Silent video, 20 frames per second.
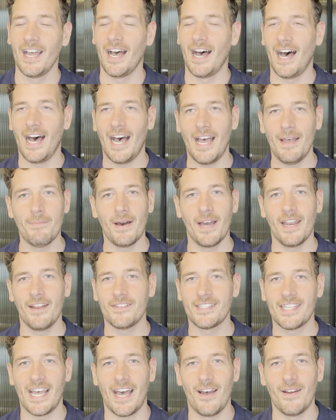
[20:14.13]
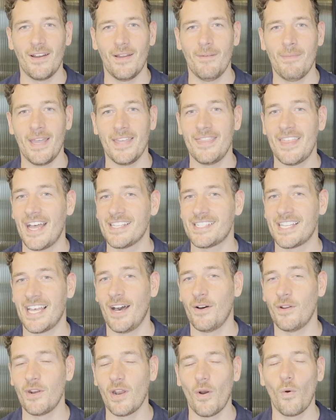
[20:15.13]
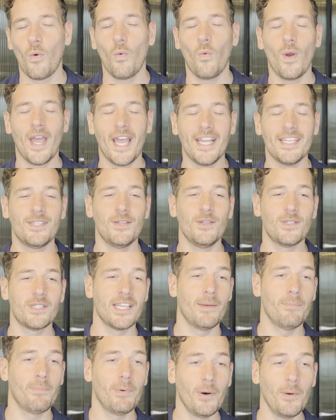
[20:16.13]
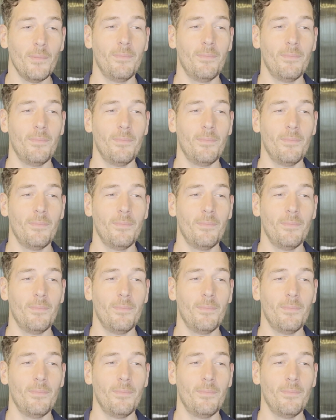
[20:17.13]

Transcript: I might have made that sound way too simple,